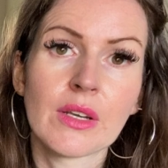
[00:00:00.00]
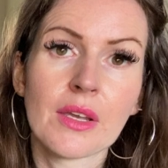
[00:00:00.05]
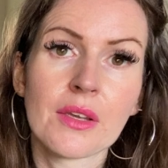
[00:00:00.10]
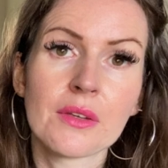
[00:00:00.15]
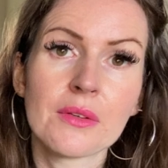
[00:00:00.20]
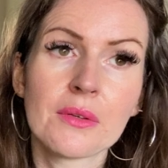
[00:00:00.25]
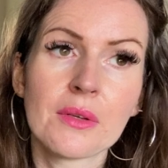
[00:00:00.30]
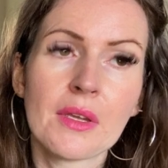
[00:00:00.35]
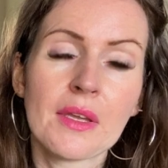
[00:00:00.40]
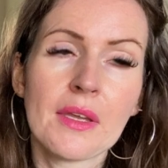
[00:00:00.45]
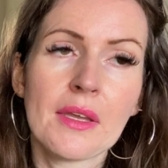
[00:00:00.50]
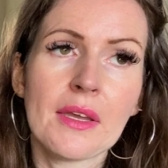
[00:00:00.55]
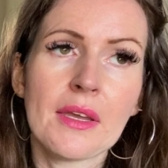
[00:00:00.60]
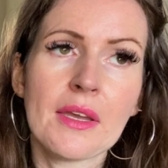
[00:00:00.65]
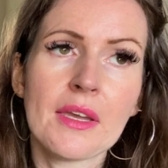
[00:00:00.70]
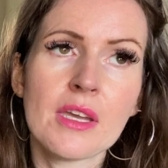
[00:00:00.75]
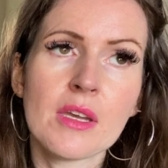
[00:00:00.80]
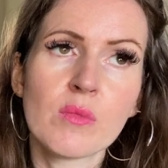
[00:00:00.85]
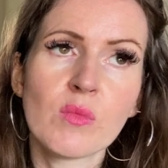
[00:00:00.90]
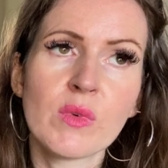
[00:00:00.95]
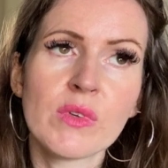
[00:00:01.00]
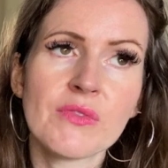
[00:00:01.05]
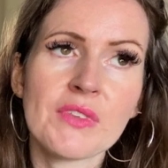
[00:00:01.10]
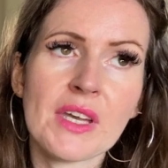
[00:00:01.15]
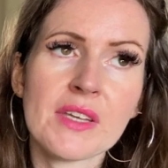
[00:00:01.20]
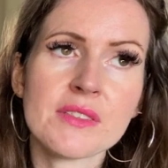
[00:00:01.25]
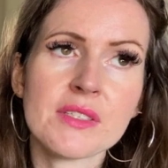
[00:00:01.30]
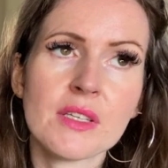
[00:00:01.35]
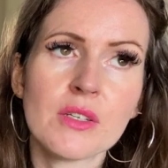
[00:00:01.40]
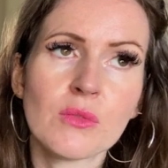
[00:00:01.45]
know. And with
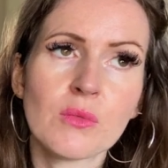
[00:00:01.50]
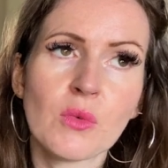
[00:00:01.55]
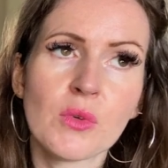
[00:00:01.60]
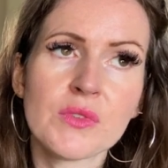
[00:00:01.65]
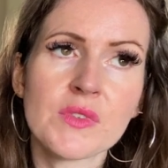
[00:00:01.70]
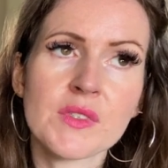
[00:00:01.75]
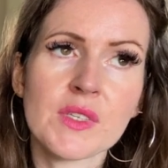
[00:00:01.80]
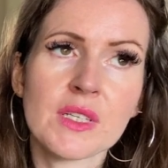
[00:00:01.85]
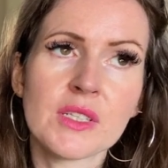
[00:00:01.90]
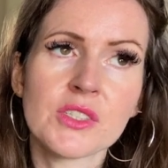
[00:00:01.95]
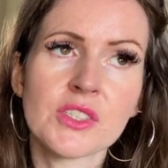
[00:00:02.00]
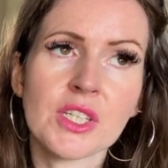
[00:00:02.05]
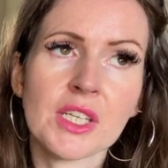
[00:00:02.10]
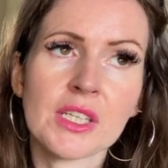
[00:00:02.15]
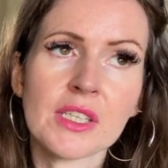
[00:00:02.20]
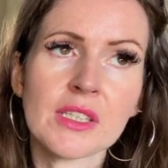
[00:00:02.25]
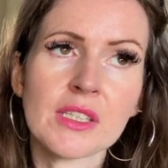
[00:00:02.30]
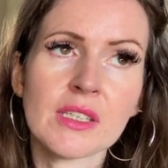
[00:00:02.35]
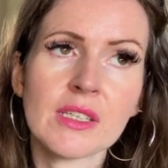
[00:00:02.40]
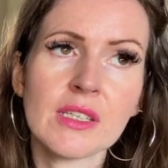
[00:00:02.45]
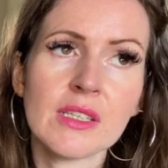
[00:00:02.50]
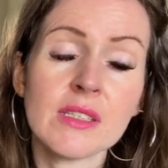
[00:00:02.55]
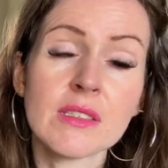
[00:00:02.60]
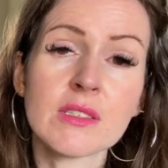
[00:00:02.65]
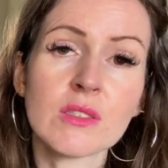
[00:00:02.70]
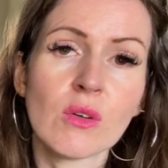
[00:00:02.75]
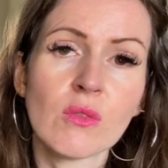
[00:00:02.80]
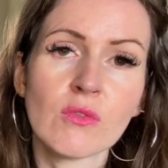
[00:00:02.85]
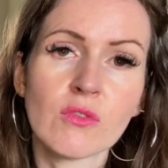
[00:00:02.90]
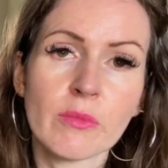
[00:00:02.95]
that Ten of Wands energy, it is
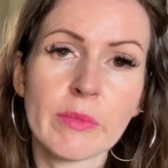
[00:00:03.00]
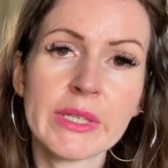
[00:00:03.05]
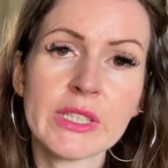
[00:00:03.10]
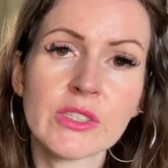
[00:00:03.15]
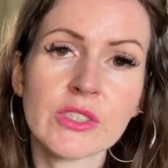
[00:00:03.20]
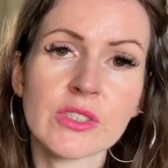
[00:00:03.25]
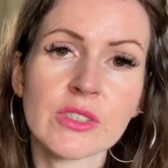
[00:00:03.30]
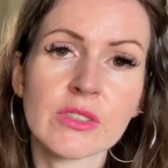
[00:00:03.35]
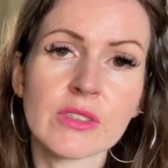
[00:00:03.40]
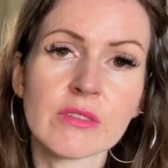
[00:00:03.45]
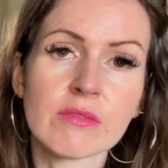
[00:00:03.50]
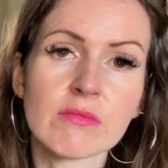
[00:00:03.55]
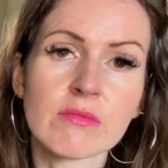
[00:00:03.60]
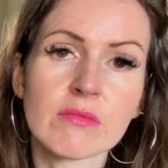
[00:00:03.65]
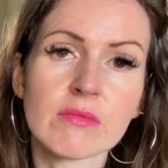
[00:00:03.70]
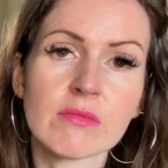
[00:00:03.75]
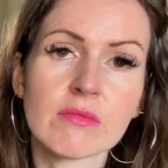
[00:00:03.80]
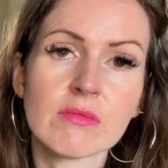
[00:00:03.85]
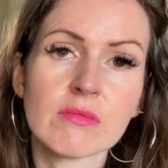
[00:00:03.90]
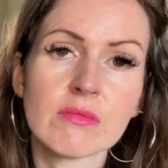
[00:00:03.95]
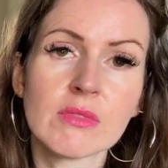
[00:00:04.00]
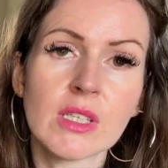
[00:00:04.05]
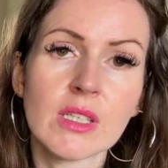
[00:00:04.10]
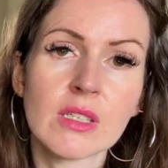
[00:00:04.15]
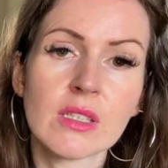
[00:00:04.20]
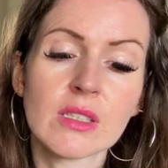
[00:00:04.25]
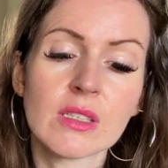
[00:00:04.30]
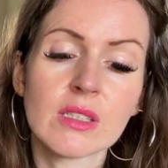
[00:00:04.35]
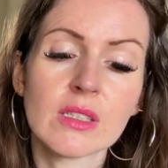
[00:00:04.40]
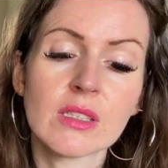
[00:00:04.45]
confirmation
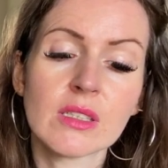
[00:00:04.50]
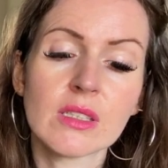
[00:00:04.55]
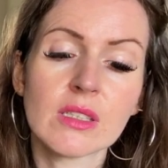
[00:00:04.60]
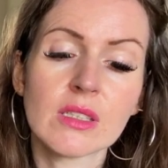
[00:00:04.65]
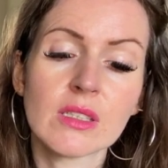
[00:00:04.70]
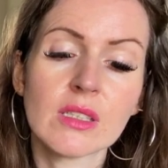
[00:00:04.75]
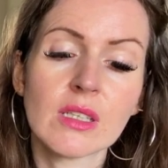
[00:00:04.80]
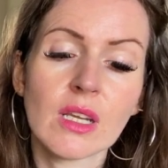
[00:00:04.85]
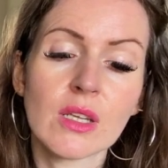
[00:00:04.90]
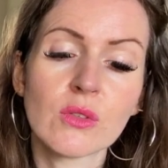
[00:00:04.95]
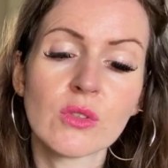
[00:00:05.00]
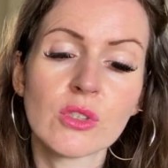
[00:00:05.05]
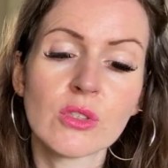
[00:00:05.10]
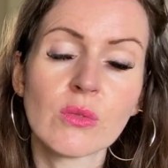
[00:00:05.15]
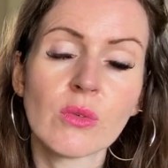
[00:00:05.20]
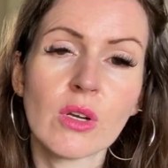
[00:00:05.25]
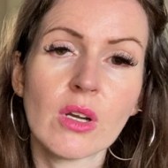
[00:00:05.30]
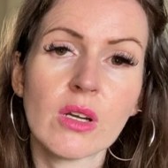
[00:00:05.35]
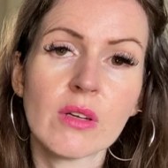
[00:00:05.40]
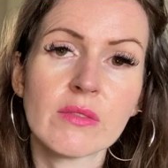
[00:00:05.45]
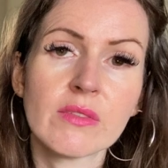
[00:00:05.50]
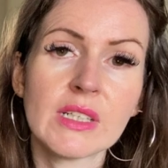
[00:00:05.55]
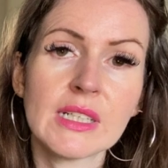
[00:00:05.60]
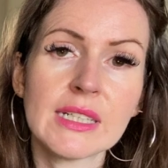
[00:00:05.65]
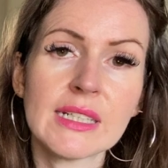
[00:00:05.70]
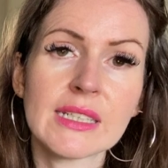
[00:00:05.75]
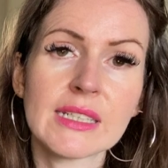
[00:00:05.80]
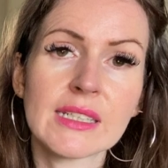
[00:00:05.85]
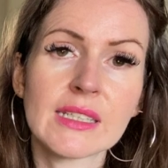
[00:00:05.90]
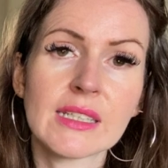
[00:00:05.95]
that, you know, you are
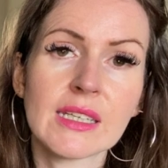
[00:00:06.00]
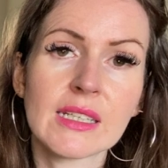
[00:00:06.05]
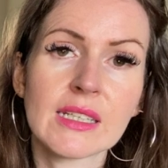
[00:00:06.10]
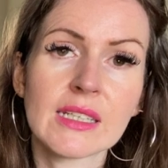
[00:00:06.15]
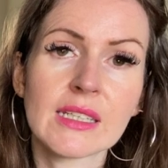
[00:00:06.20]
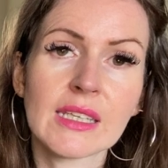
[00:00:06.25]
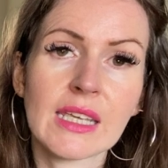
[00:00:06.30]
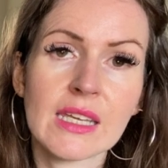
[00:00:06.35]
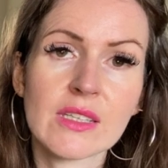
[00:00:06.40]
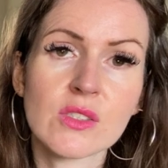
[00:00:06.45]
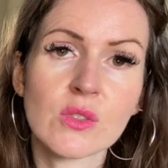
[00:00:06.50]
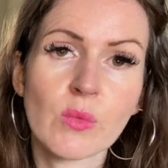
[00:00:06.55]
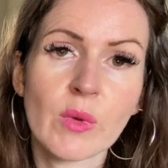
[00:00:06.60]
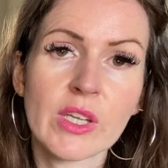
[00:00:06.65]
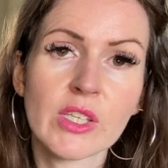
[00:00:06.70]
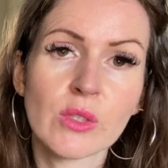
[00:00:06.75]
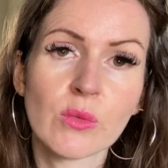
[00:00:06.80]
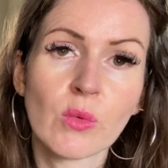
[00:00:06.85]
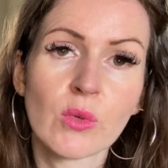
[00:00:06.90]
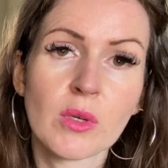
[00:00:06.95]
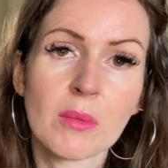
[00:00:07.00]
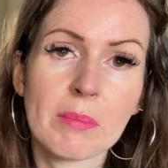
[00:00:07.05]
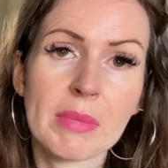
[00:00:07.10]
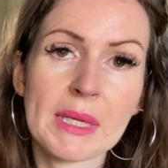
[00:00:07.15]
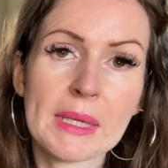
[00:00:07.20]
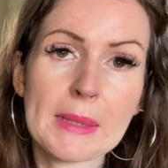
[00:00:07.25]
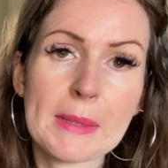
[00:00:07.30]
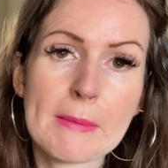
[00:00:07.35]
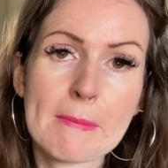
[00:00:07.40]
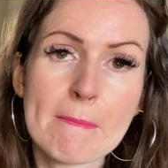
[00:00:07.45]
really gonna get to where you want to
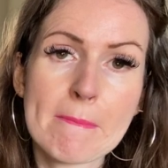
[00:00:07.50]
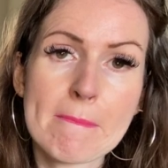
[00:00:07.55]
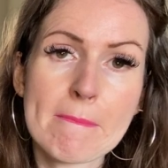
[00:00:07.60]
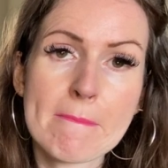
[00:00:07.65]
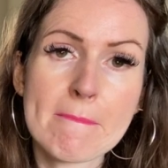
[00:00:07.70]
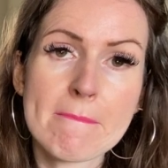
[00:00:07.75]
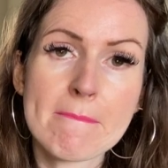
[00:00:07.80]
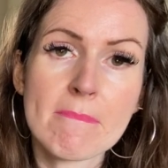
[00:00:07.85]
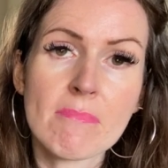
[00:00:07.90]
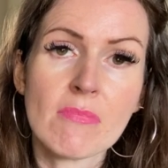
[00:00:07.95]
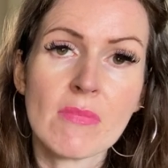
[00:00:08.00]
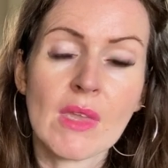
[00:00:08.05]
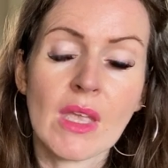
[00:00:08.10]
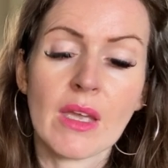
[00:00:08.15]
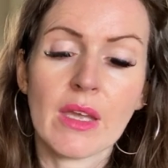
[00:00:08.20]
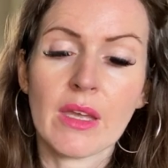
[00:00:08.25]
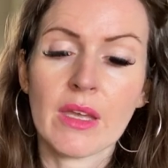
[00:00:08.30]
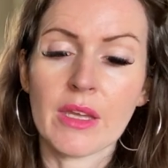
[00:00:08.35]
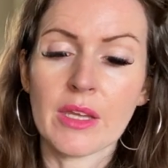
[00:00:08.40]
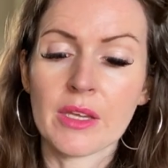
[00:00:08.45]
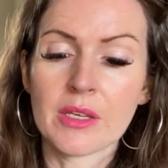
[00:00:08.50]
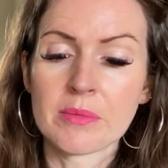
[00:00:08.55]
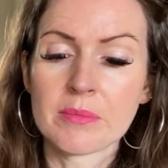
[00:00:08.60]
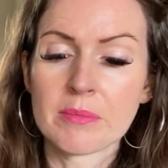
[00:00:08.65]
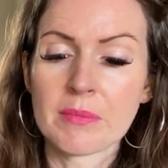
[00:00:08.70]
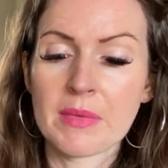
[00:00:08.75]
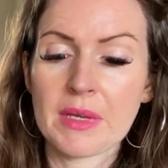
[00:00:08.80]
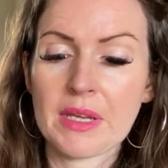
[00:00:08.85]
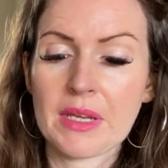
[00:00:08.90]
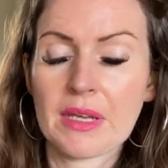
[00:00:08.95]
be.
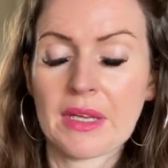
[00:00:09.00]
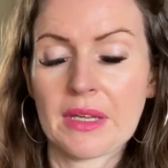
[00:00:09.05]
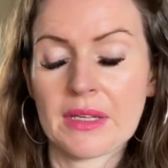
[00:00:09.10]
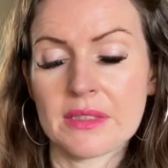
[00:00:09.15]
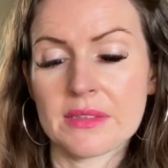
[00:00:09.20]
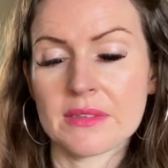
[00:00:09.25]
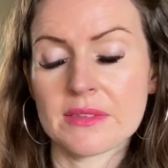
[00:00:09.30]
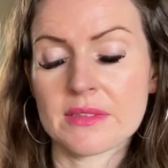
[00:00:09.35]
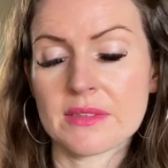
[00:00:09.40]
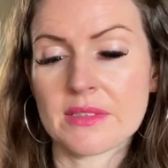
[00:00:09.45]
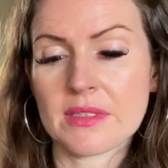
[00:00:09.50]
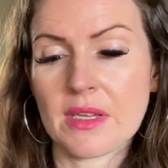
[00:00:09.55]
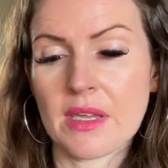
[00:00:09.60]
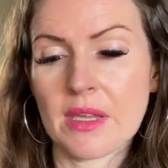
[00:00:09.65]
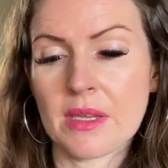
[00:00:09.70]
Ecstasis